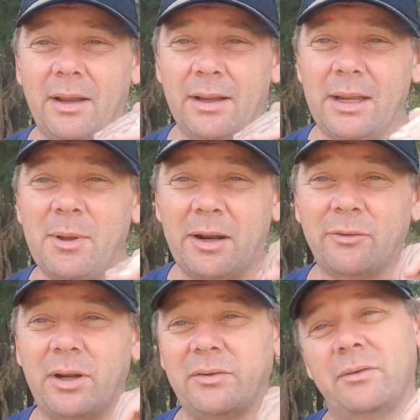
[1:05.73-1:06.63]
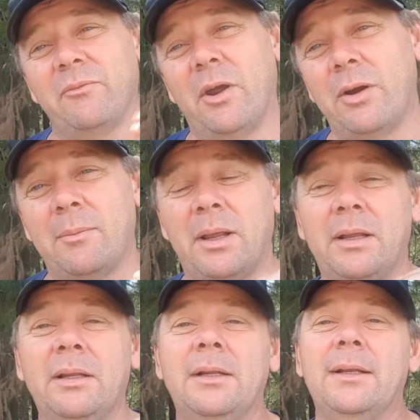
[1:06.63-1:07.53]
email address and phone number,
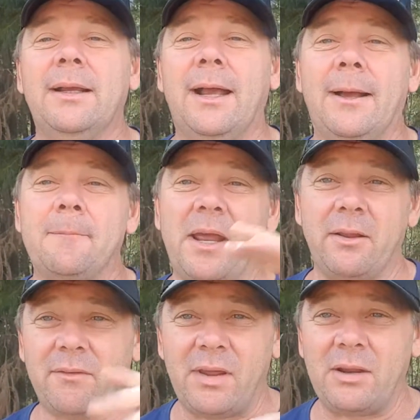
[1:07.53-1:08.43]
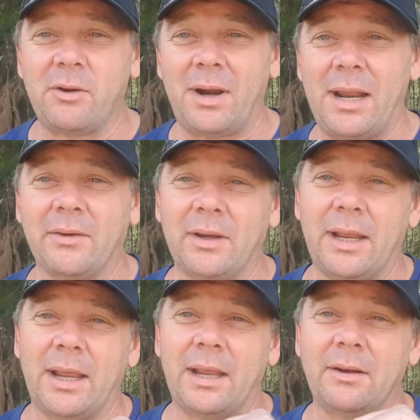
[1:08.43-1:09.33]
and the event you're at,
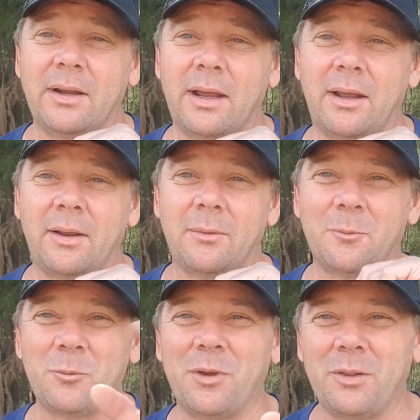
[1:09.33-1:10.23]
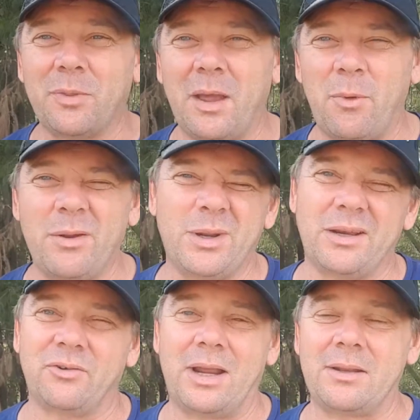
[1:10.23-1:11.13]
and that way we
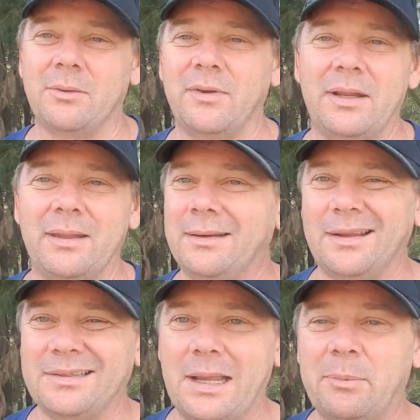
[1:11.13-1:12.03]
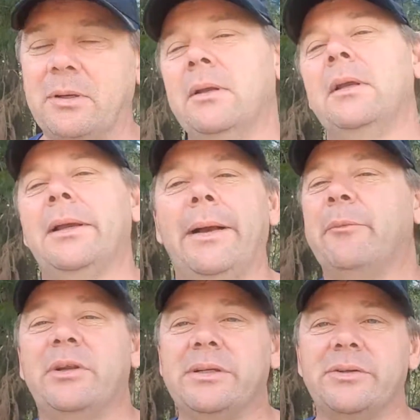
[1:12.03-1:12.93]
can track you if anything does happen,
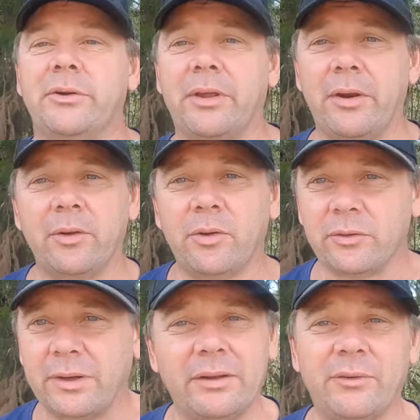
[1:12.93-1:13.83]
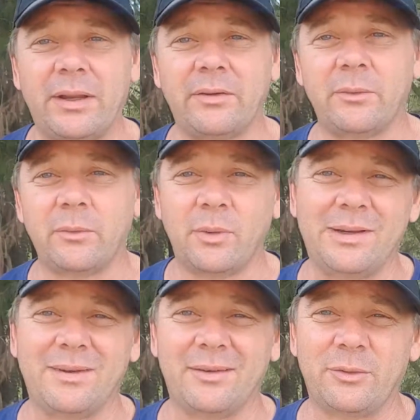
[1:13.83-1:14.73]
which it's not going to, because let's face it,
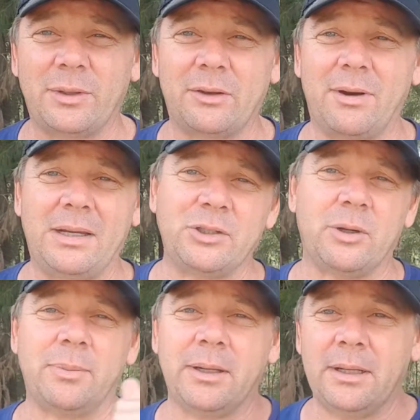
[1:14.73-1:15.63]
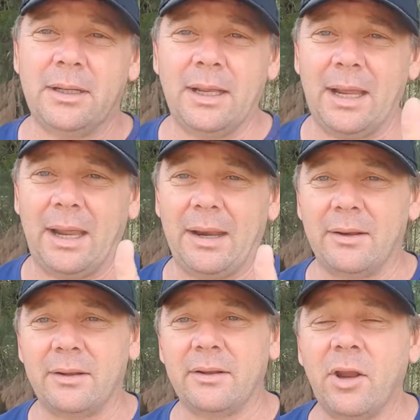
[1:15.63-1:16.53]
Queensland's doing a great job, and
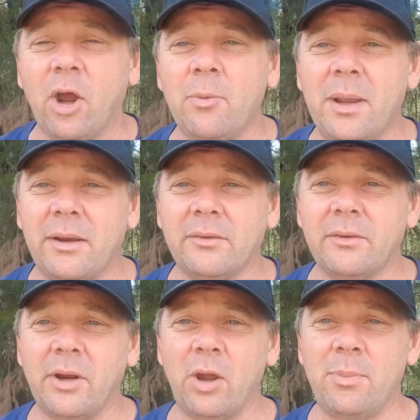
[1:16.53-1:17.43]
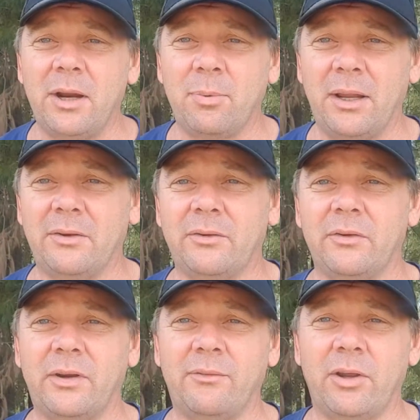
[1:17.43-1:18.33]
no better place to
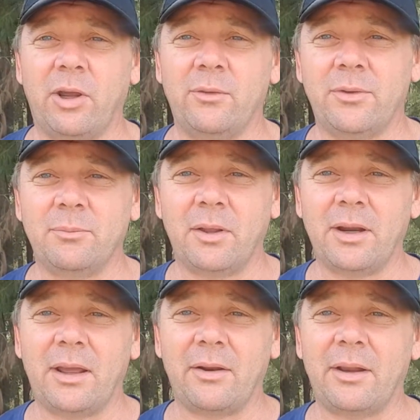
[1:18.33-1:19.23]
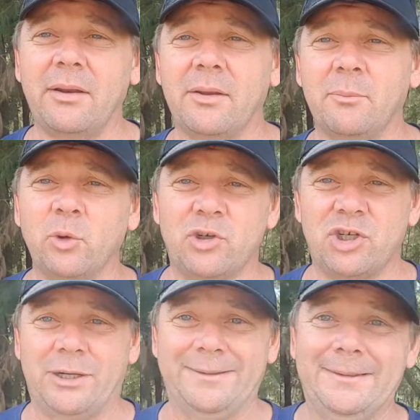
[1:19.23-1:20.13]
suffer COVID than out in the bush.